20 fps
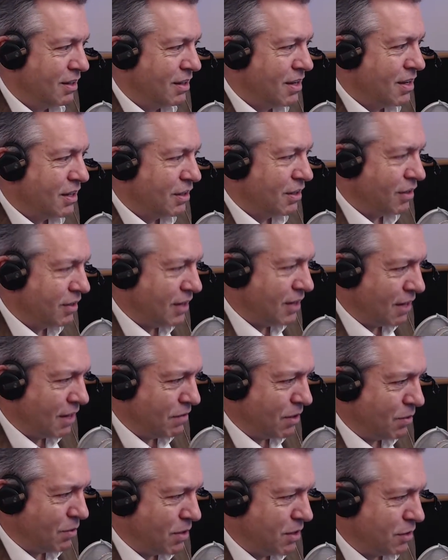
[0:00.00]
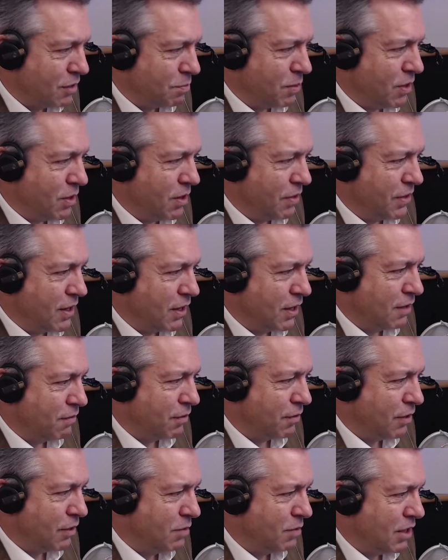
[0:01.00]
Good to have you with us, Paul. Thank you
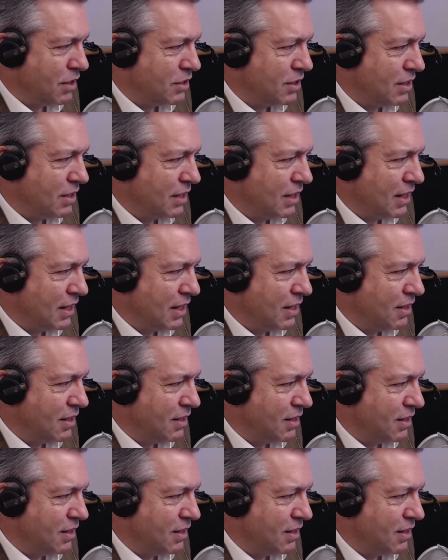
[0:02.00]
very much. And again,